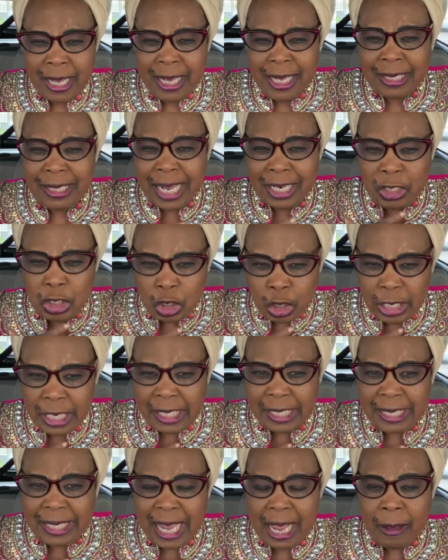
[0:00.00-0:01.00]
They treat
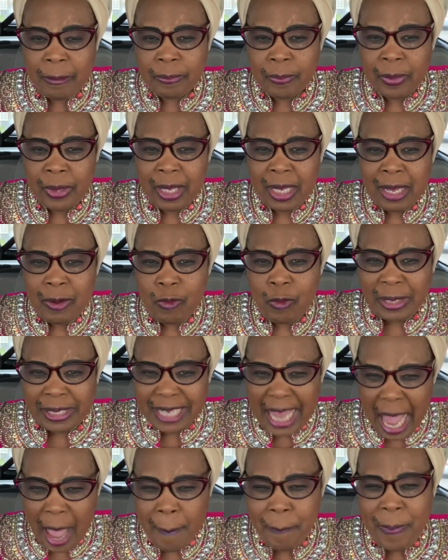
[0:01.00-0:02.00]
them with
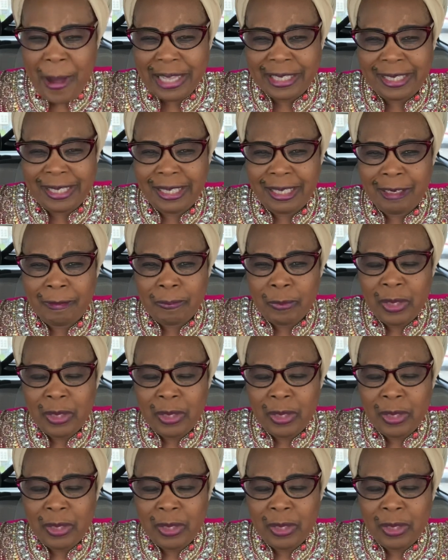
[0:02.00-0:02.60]
empathy.